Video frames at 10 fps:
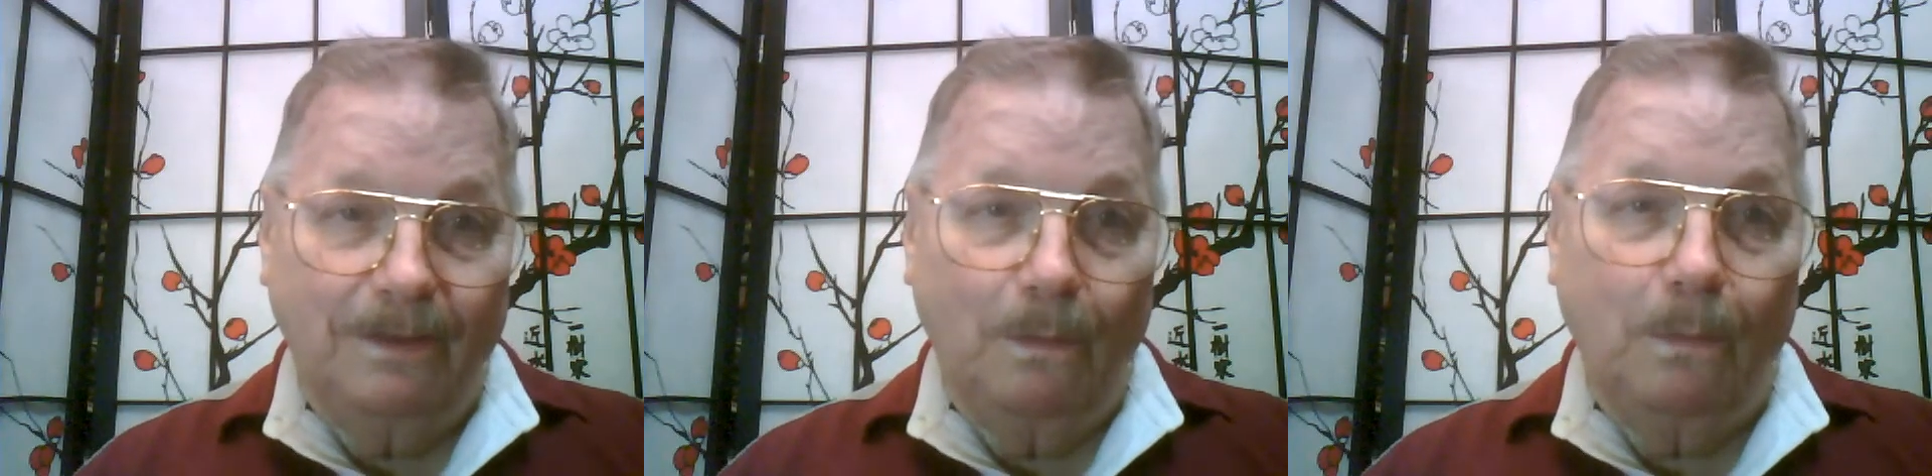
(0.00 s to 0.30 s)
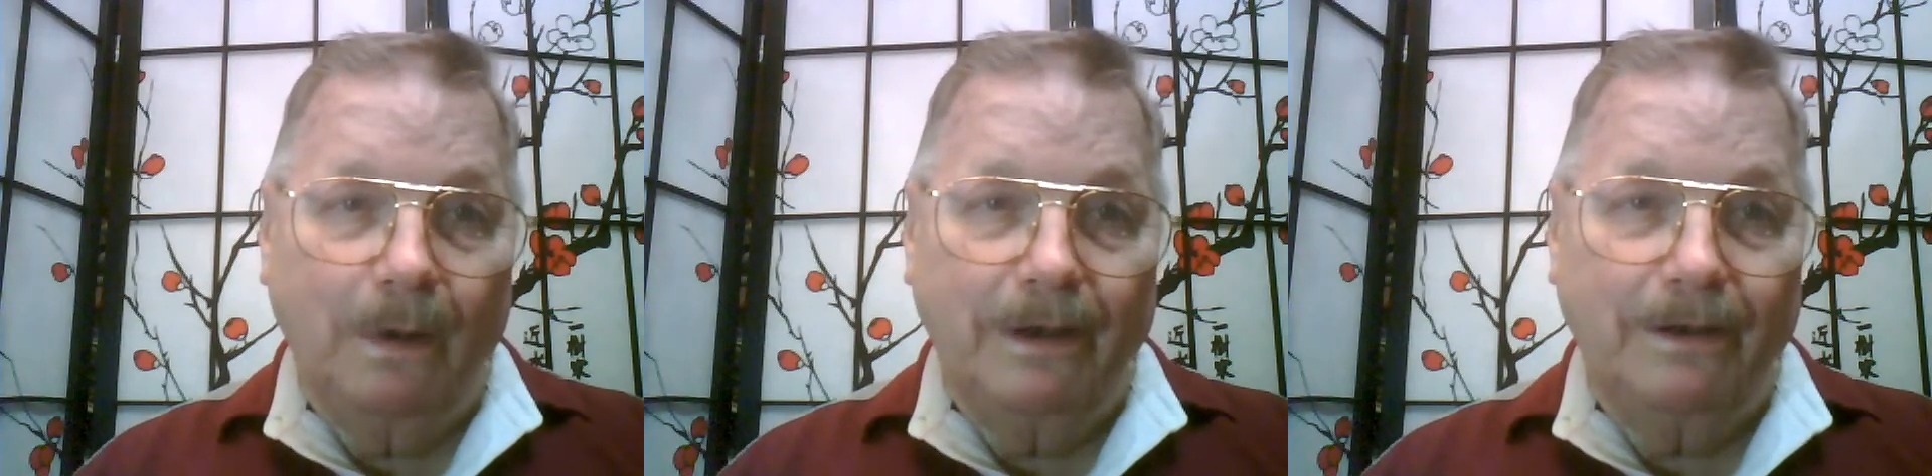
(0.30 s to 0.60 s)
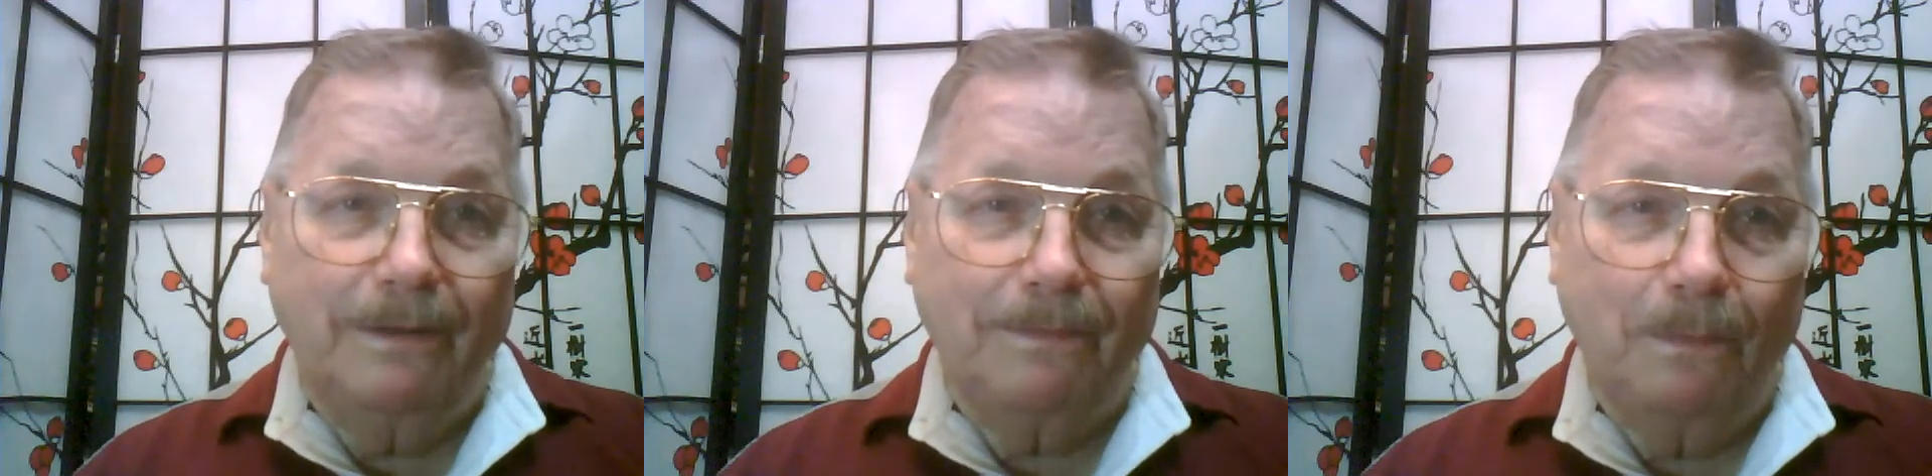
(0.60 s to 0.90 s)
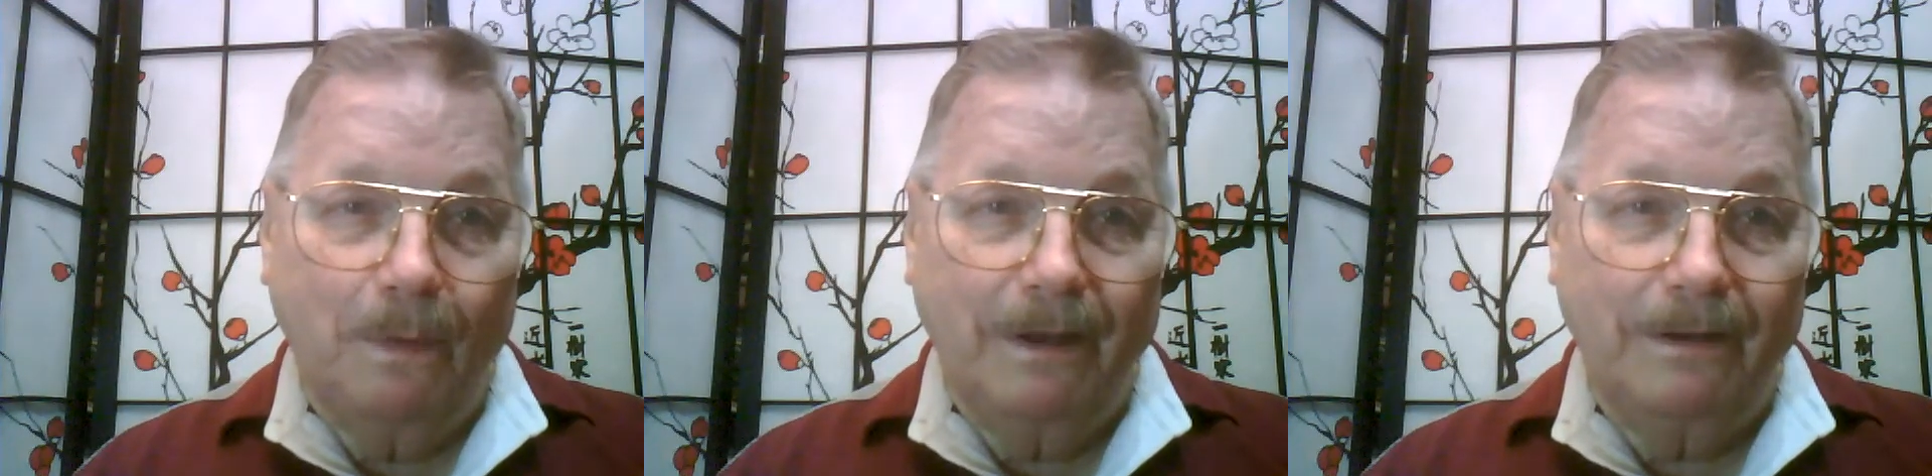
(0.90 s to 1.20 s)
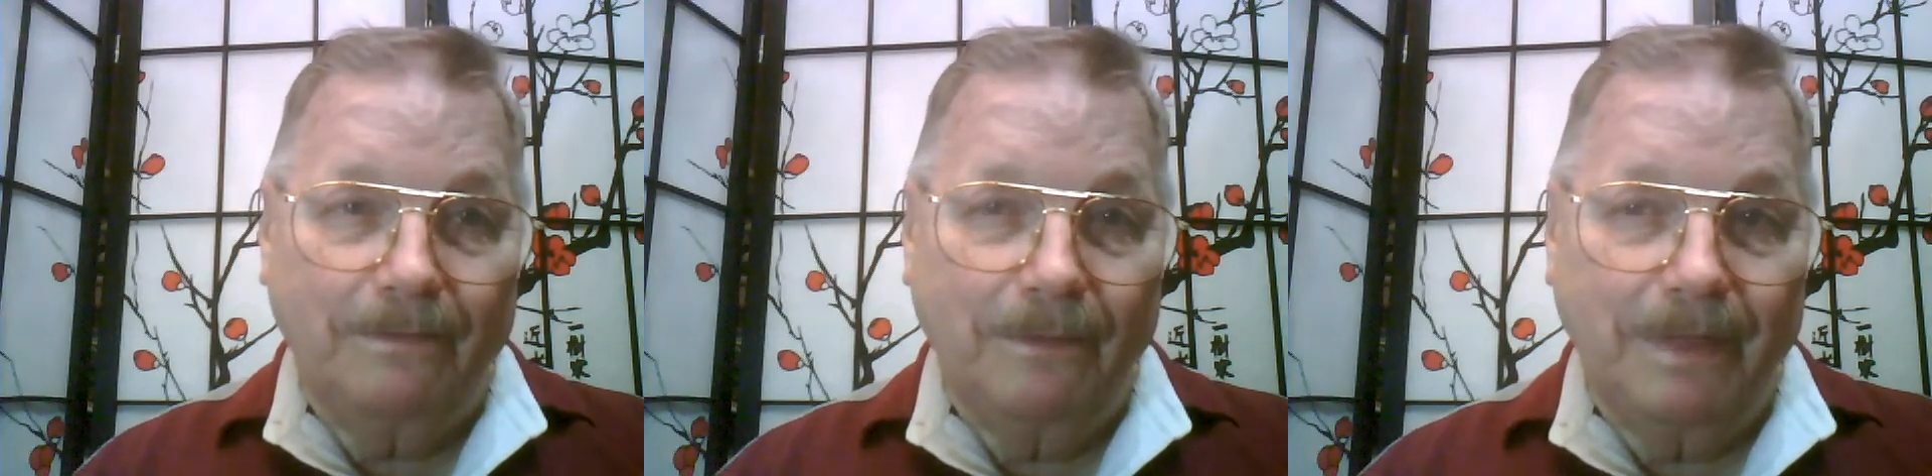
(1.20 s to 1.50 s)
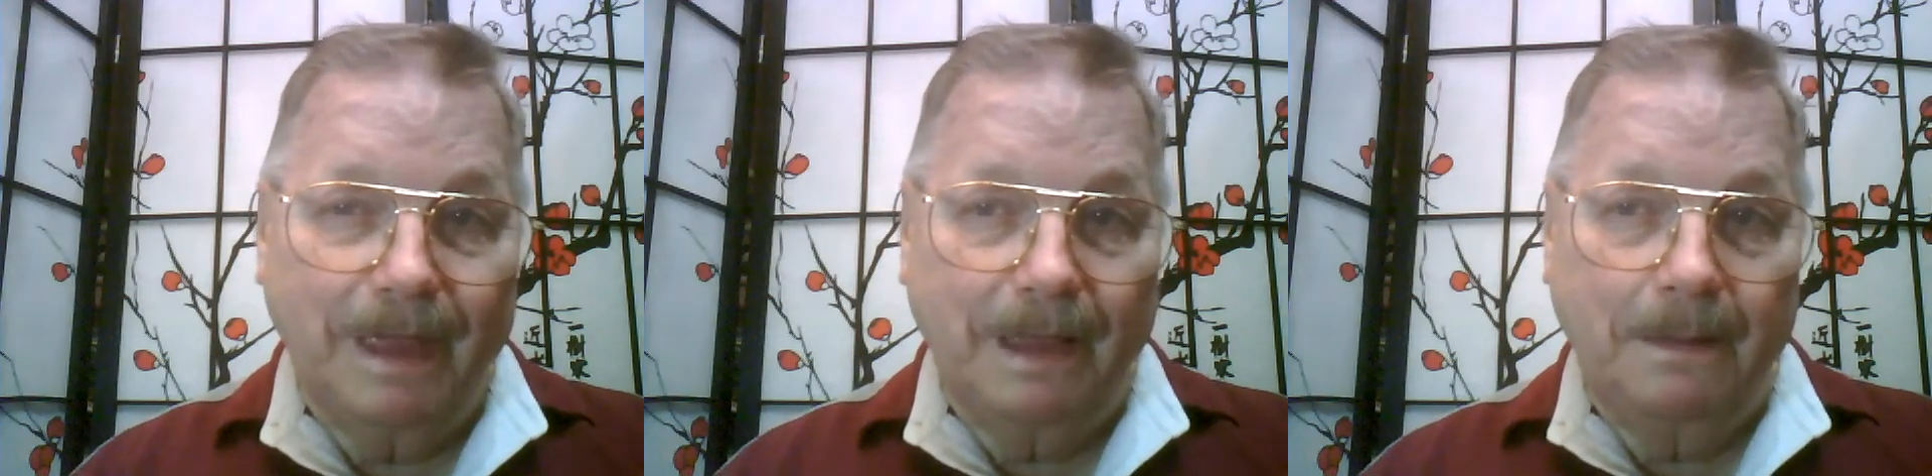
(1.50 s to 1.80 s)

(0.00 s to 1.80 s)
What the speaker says: wonderful, wonderful thing.